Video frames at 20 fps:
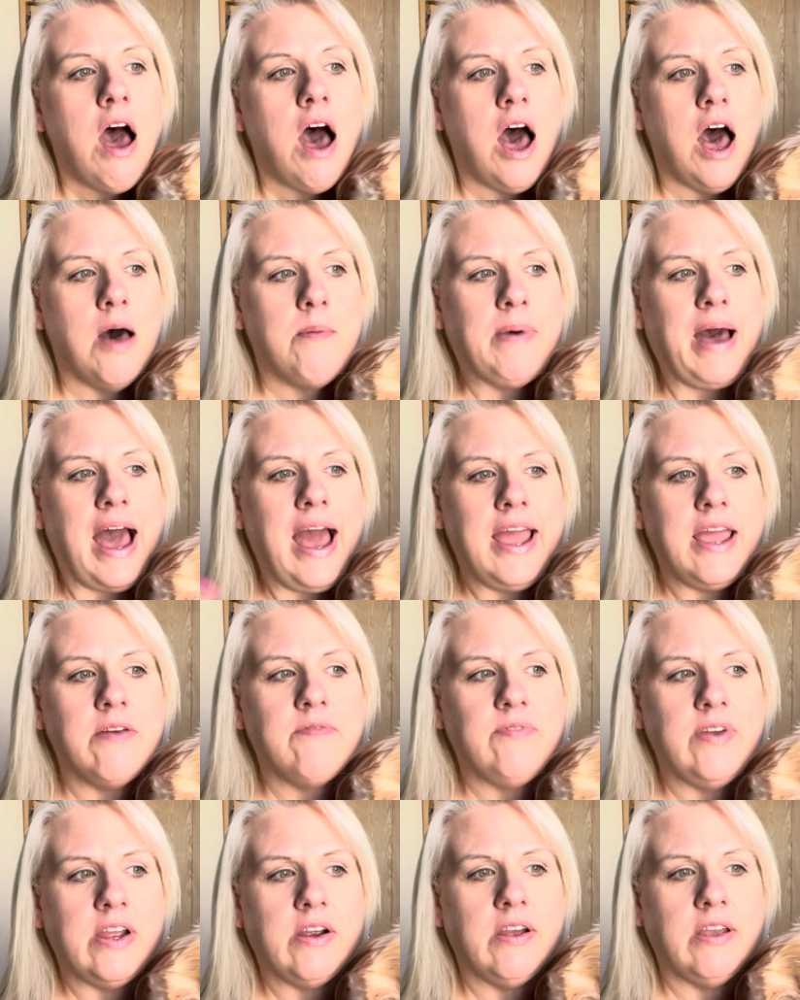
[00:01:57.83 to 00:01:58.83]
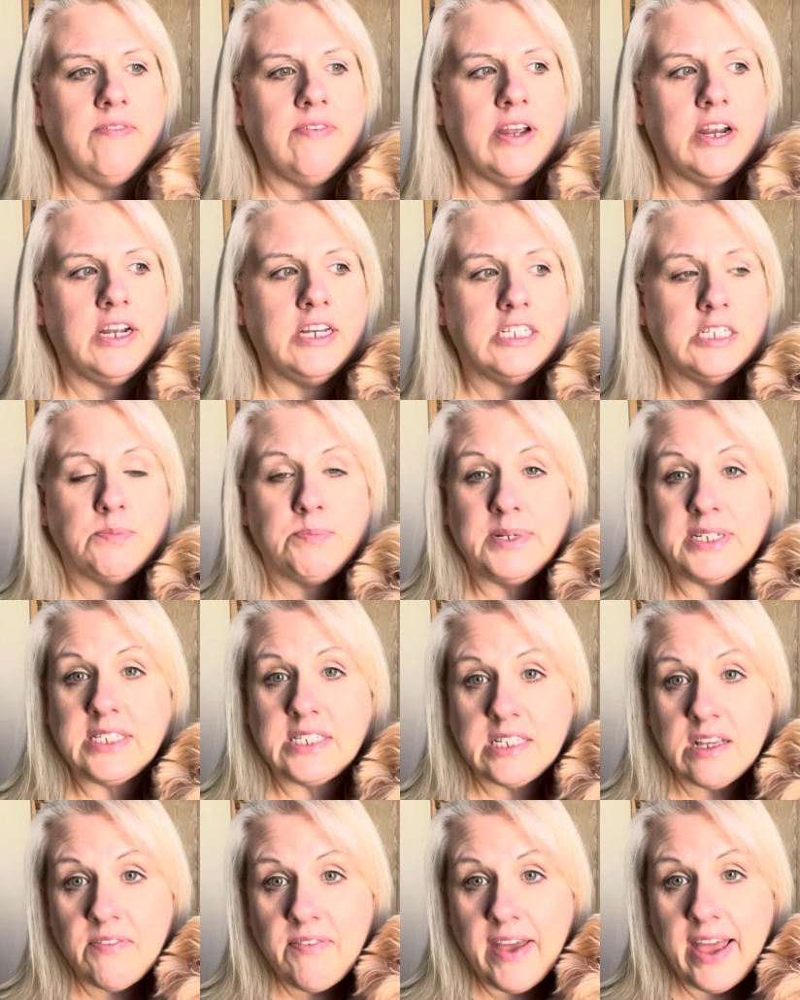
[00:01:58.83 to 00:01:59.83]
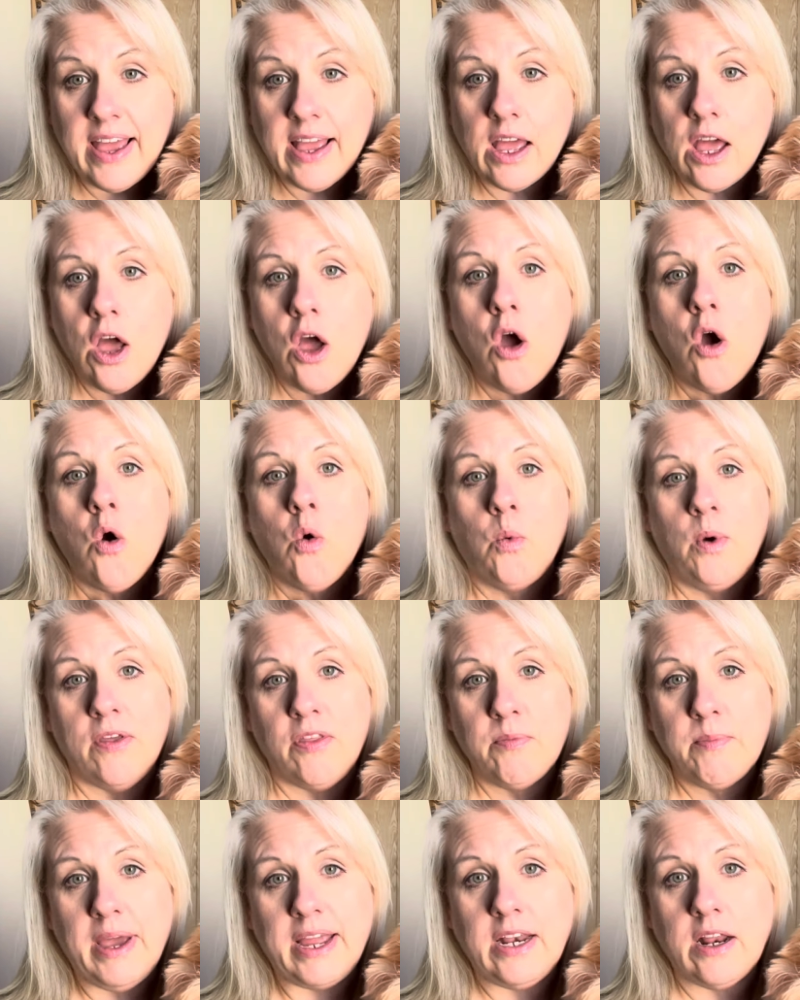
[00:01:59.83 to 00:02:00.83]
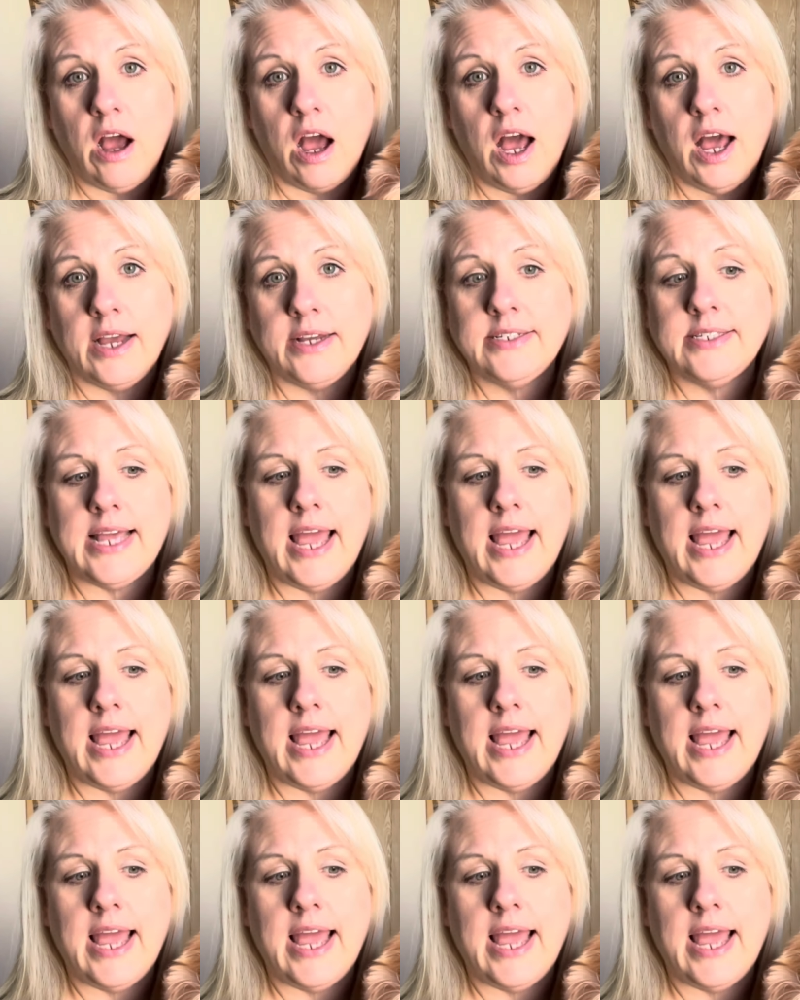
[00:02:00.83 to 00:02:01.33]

um, I am very, very specific with my dogs.